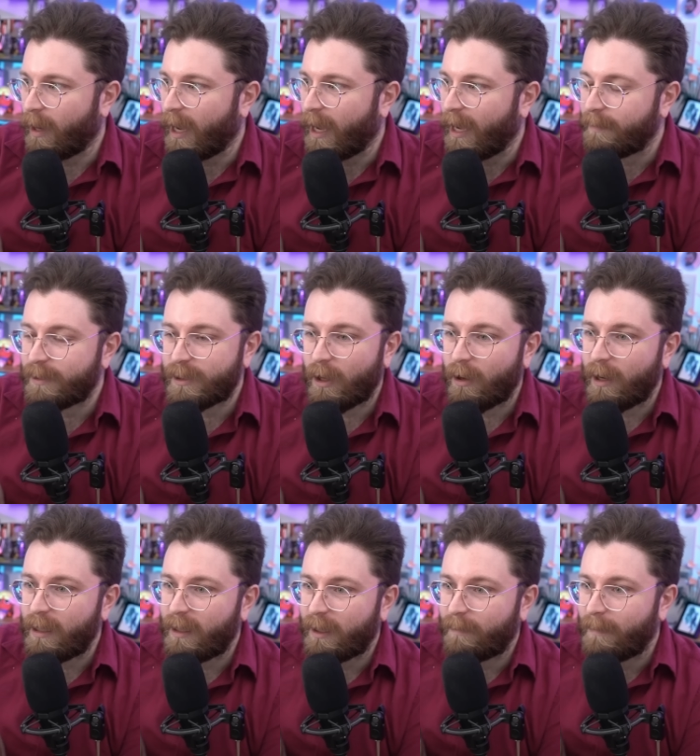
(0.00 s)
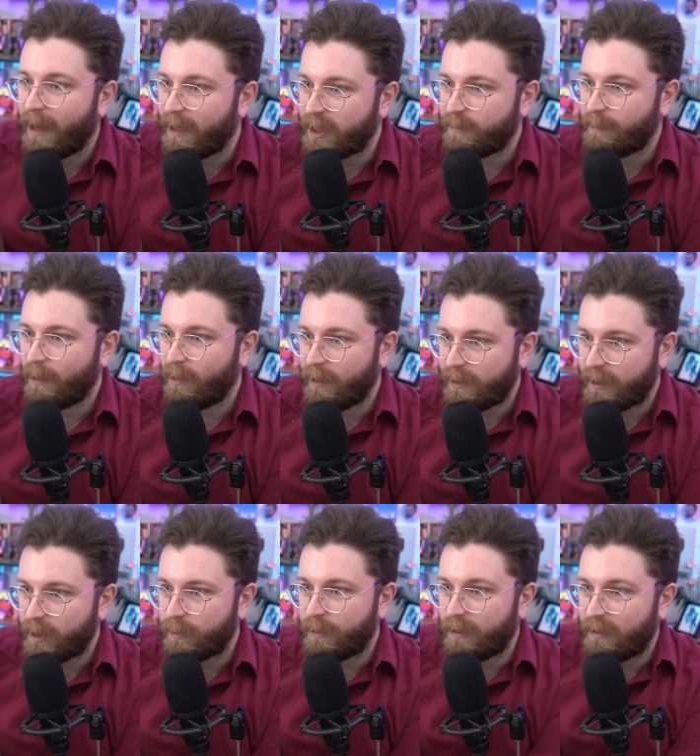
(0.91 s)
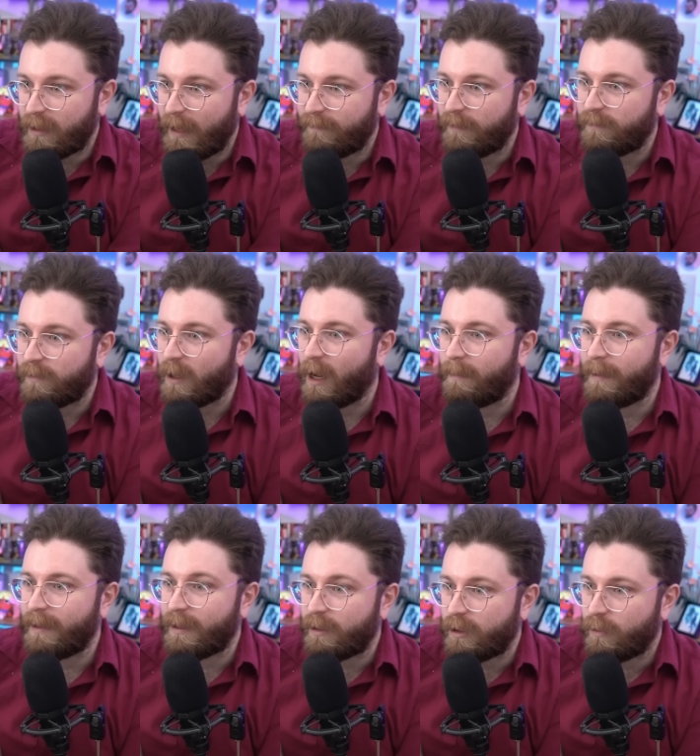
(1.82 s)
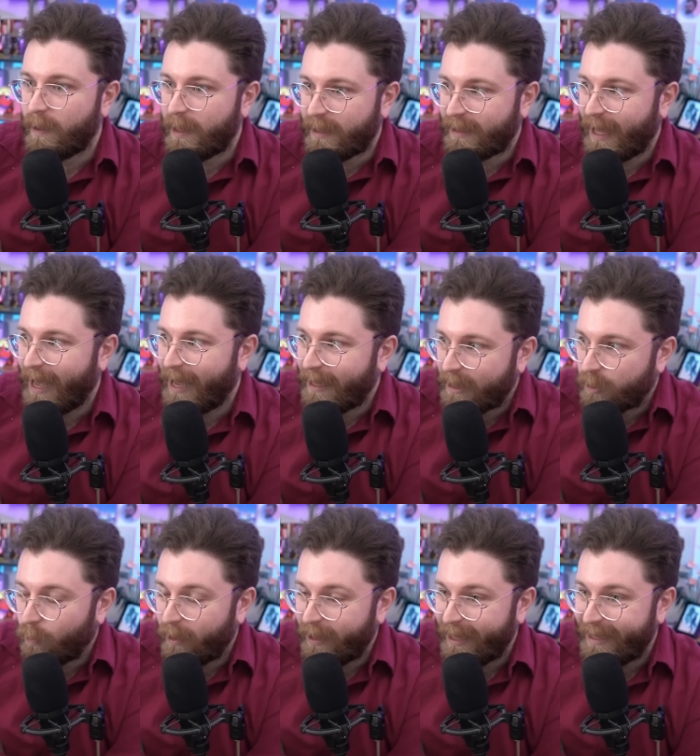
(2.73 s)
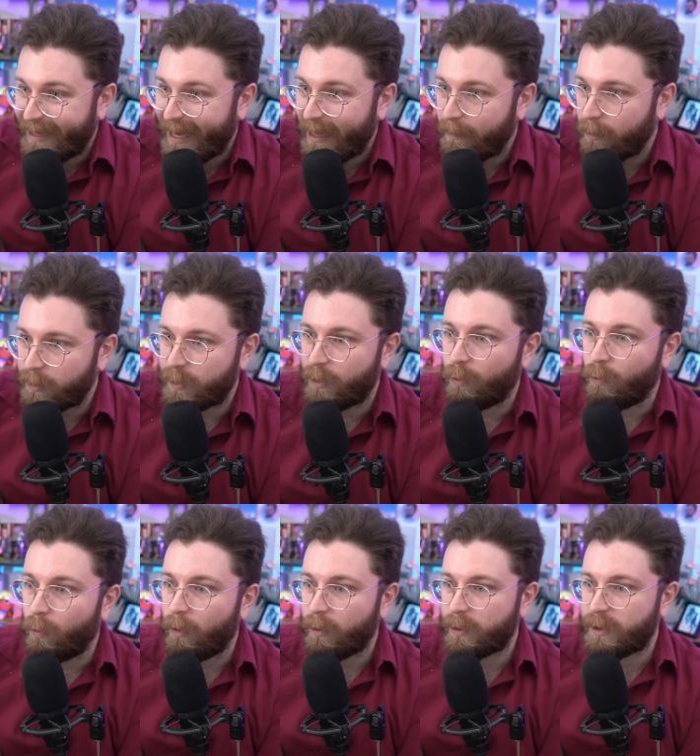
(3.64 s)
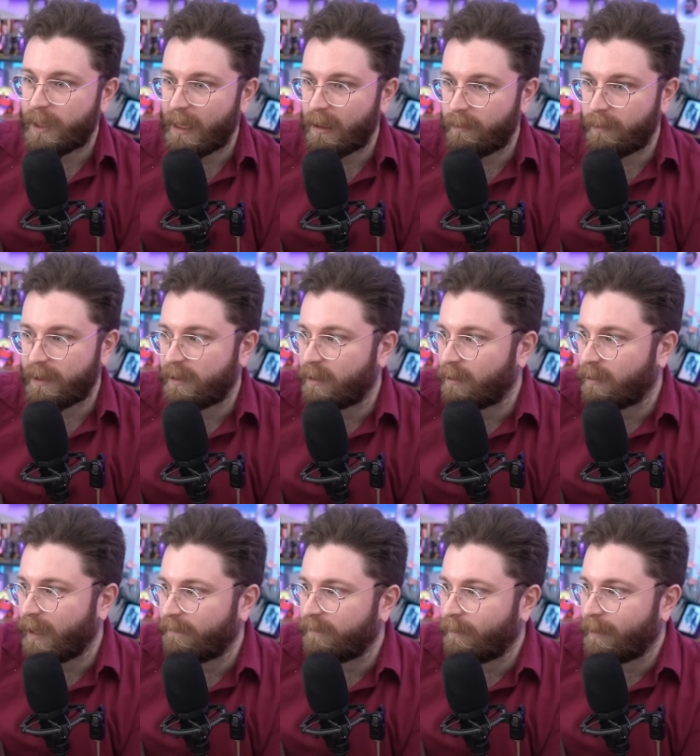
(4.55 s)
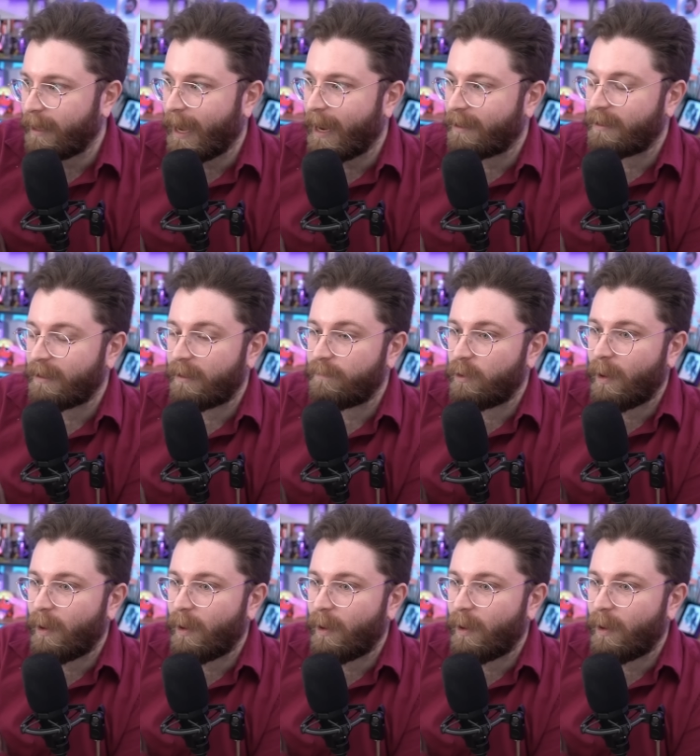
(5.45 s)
I'm sorry, like my experiences with the left have taught me that doing that is what enables the worst elements of the left to be active.